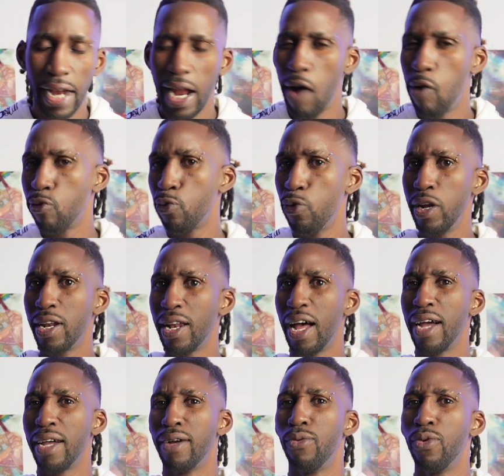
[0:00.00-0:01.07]
And I was really
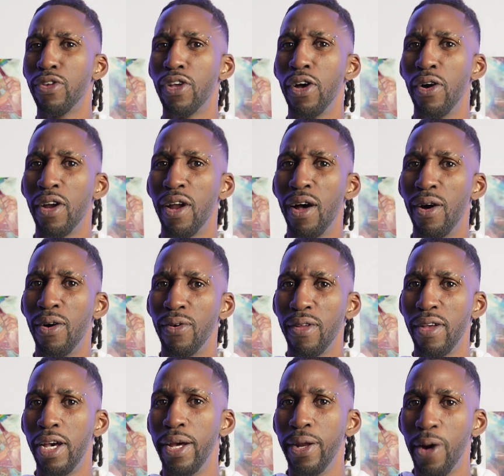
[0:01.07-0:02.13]
like, what's going on?
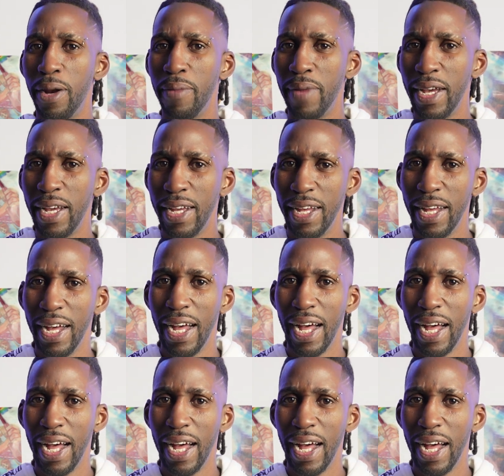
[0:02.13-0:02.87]
You know what I mean?